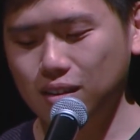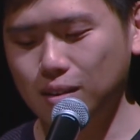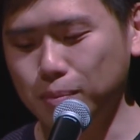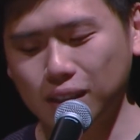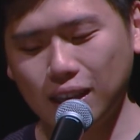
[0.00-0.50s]
to
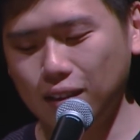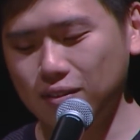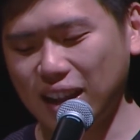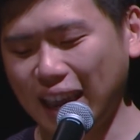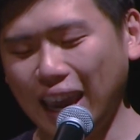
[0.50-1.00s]
believe
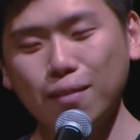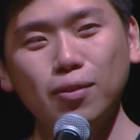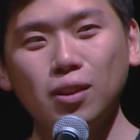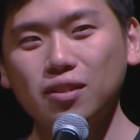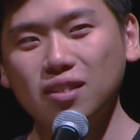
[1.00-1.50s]
that a
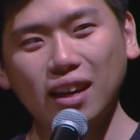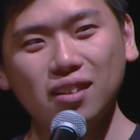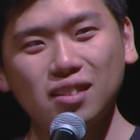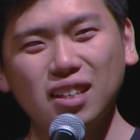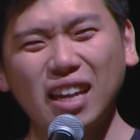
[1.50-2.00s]
handful of
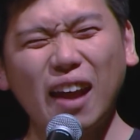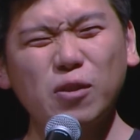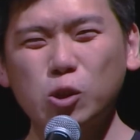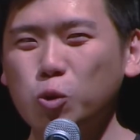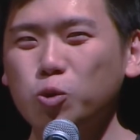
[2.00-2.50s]
seconds could
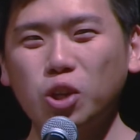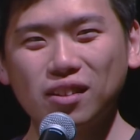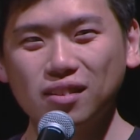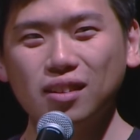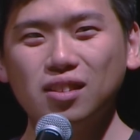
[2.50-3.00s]
ever do
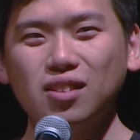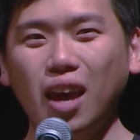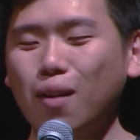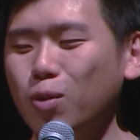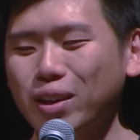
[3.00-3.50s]
justice to
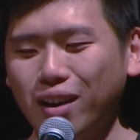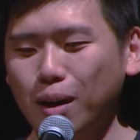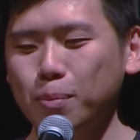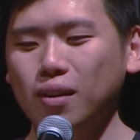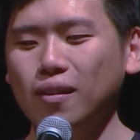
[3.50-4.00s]
every
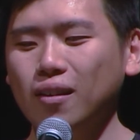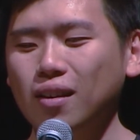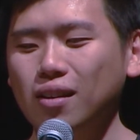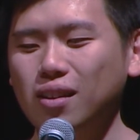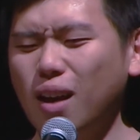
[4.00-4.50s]
cup,
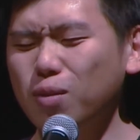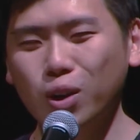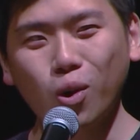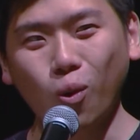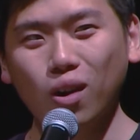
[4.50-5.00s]
to every
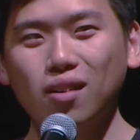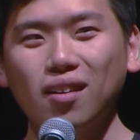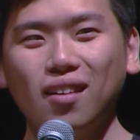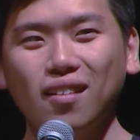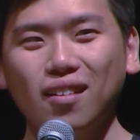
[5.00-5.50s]
quart,
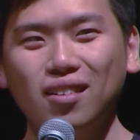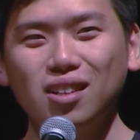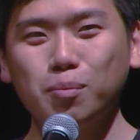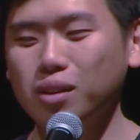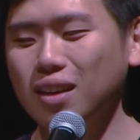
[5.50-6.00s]

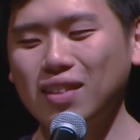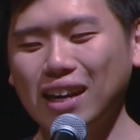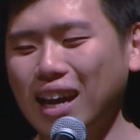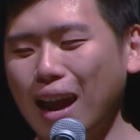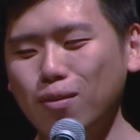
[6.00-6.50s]
to believe that I
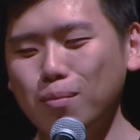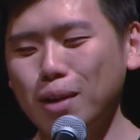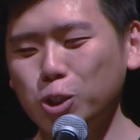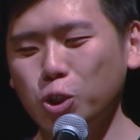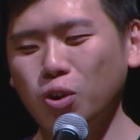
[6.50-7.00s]
could ever
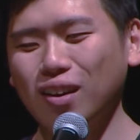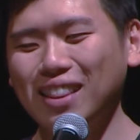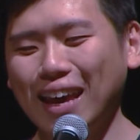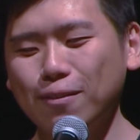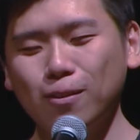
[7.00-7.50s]
measure a
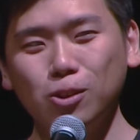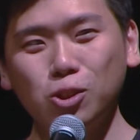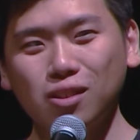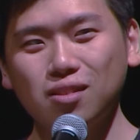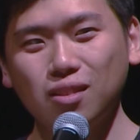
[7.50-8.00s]
life in
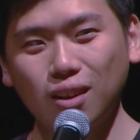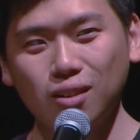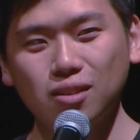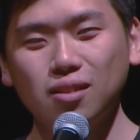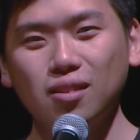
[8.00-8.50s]
just
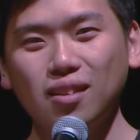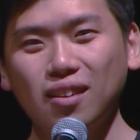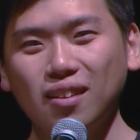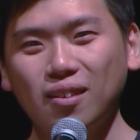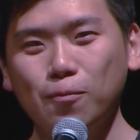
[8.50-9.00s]
years.
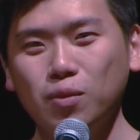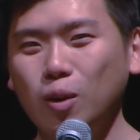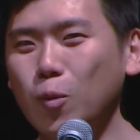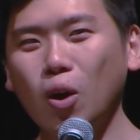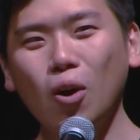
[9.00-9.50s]

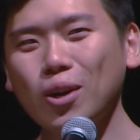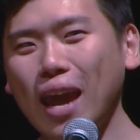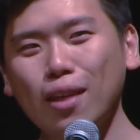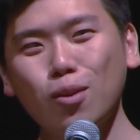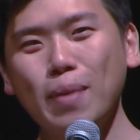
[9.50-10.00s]
And we all
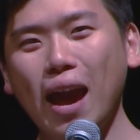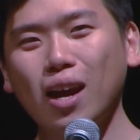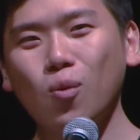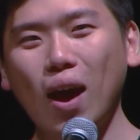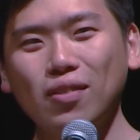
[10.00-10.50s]
gather
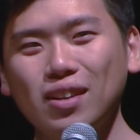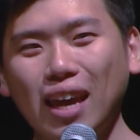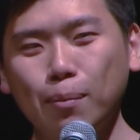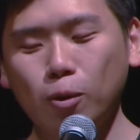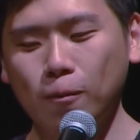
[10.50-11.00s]
back around the
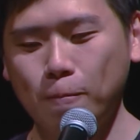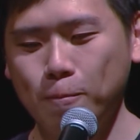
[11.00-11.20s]
table.